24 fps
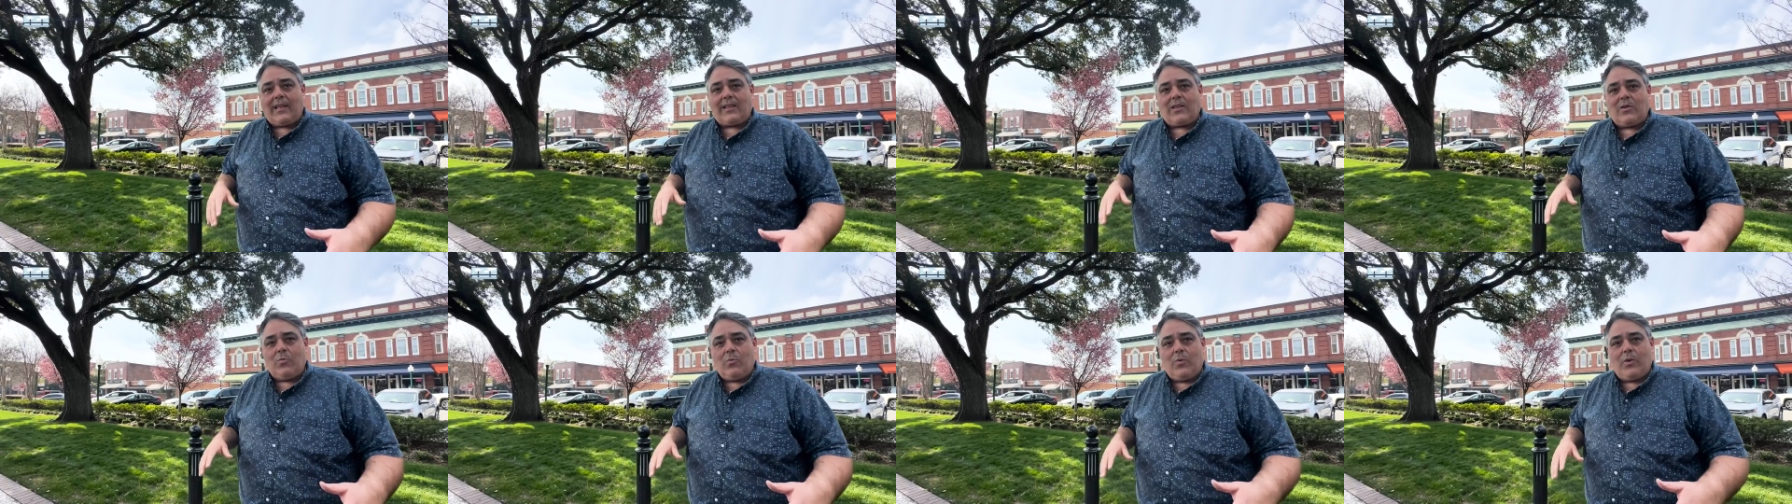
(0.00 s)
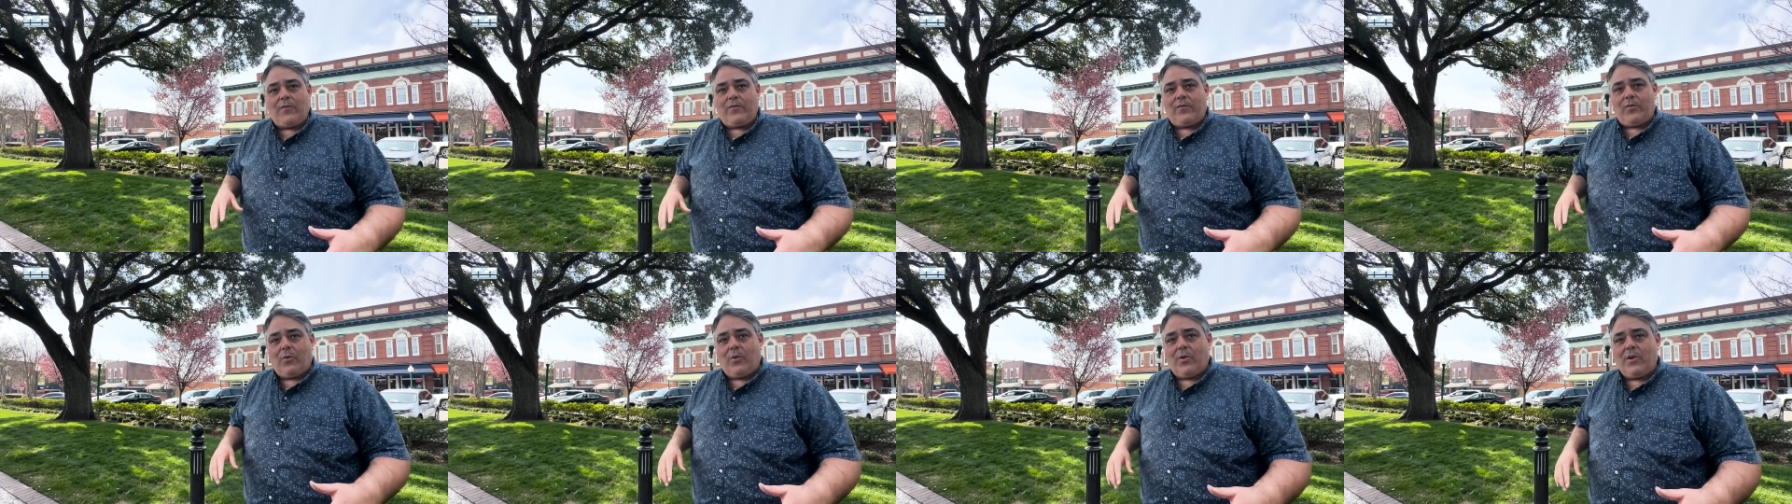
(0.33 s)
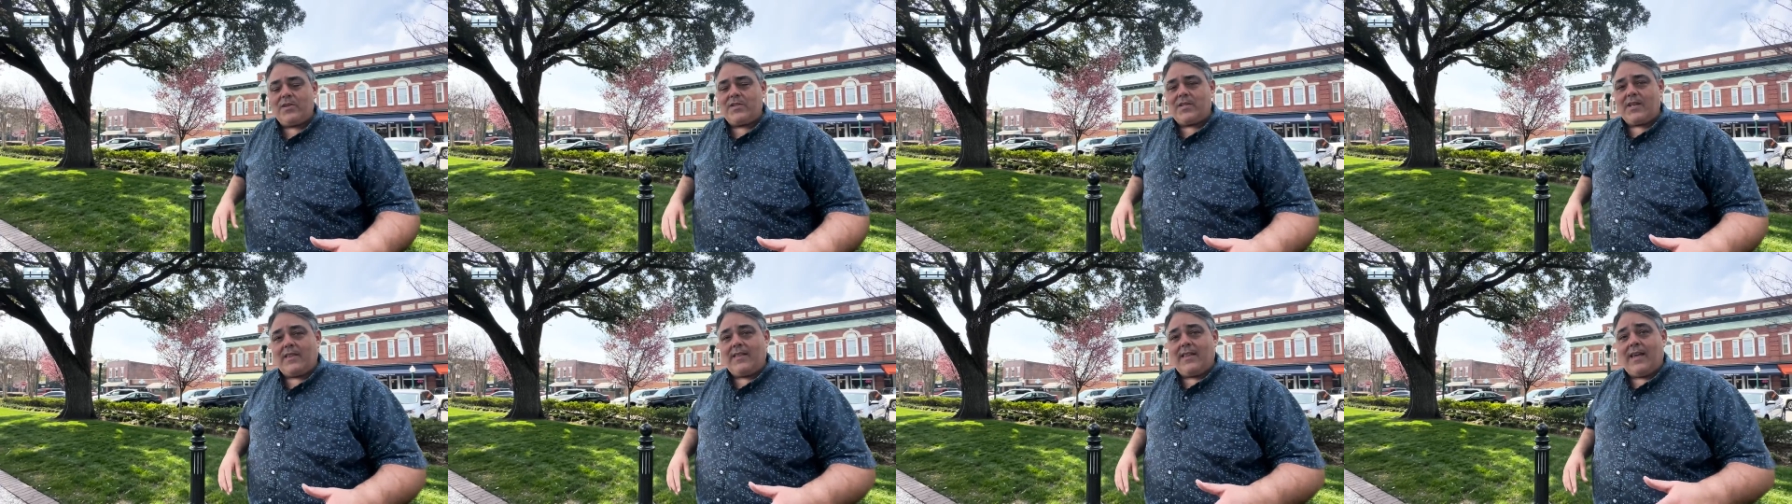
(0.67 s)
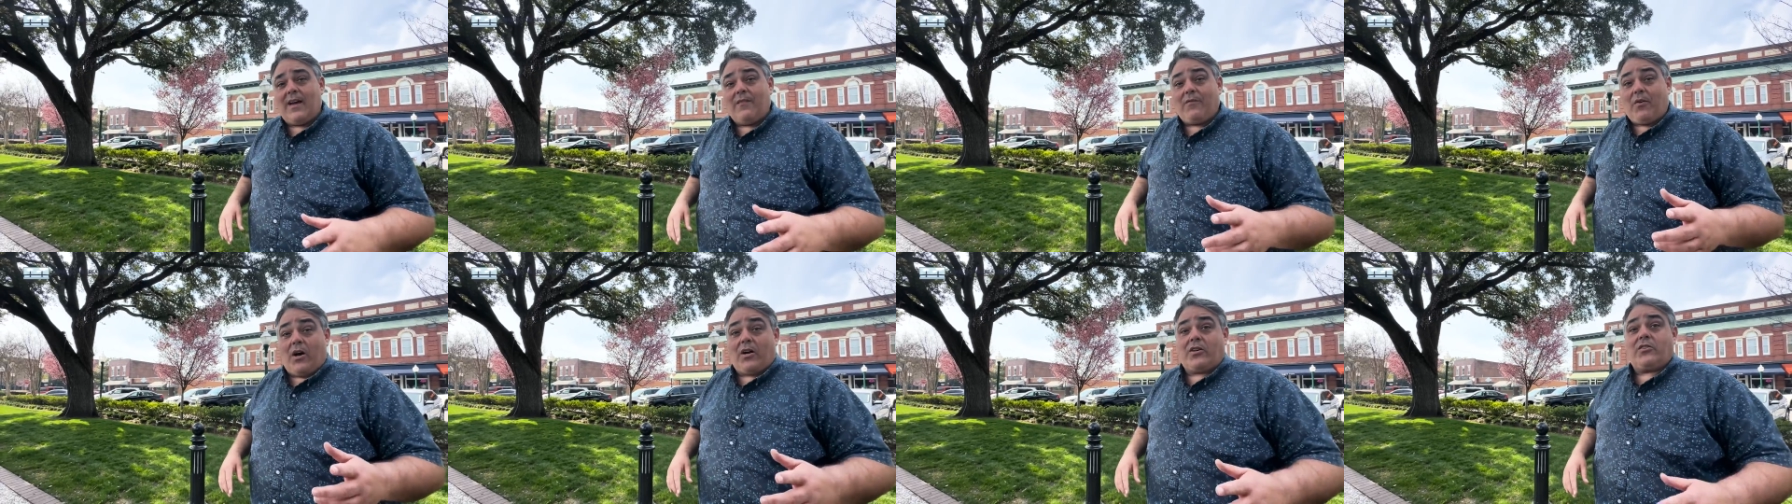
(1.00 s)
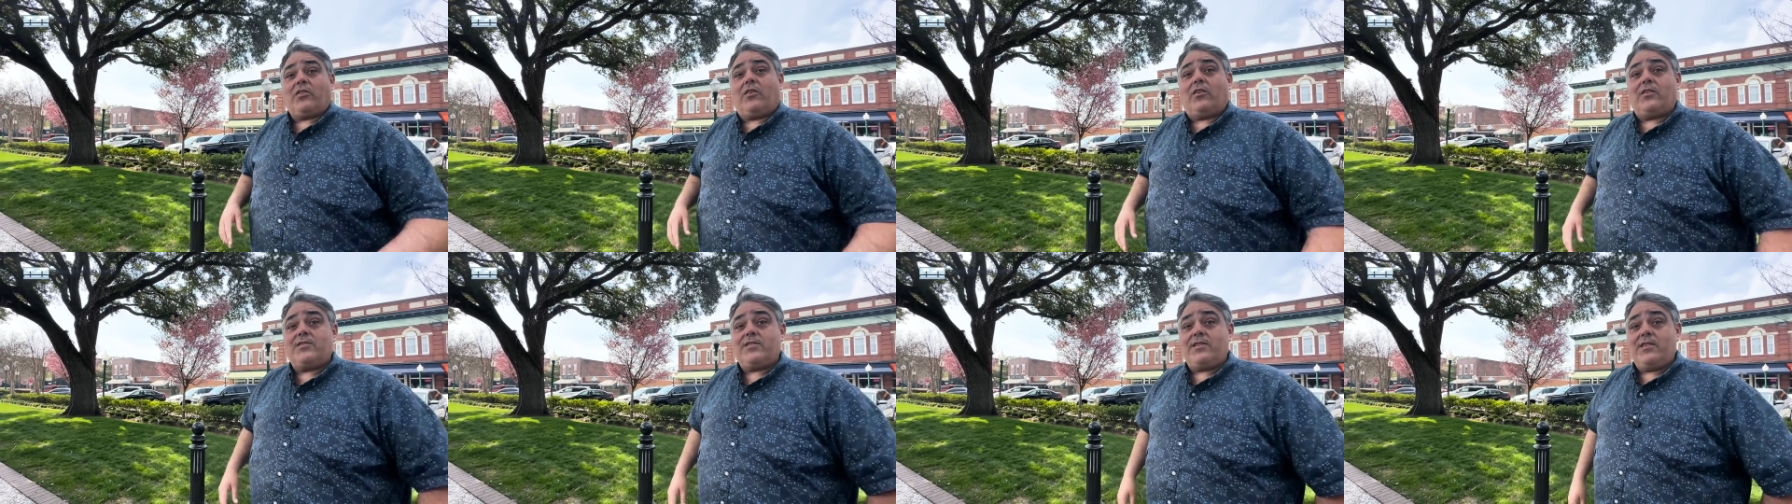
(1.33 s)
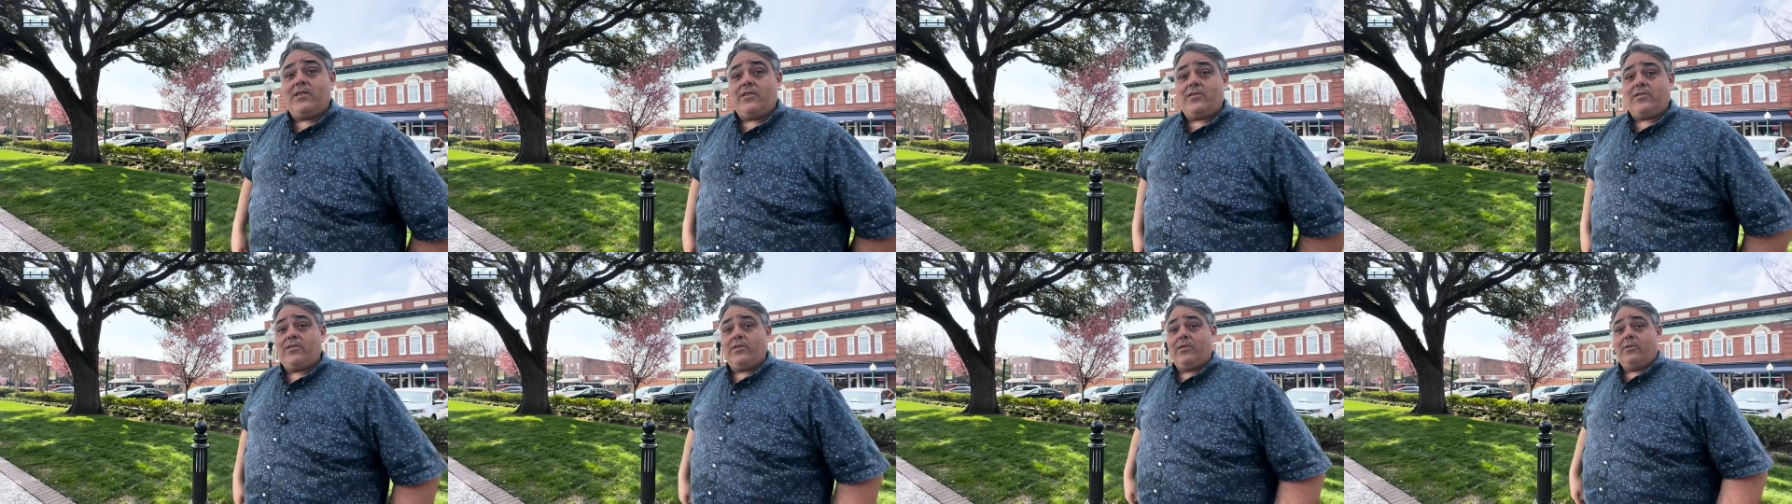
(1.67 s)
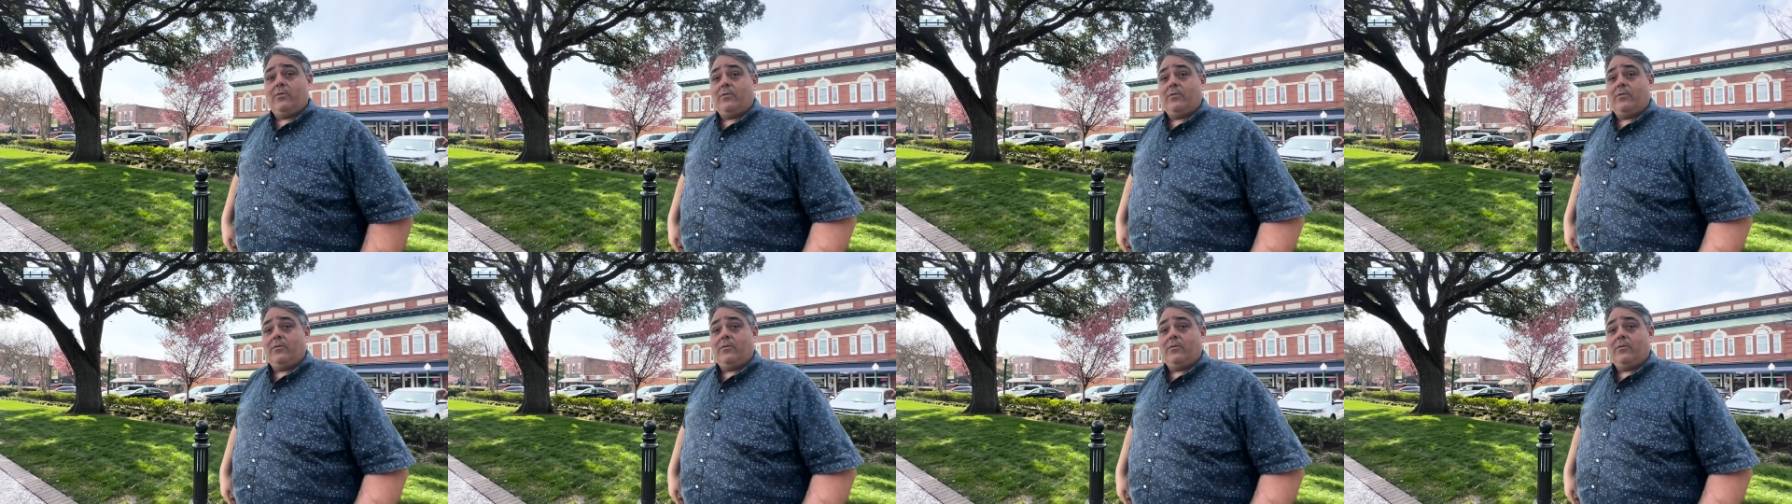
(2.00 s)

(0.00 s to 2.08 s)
the wood floors, and they have hot dogs in there too.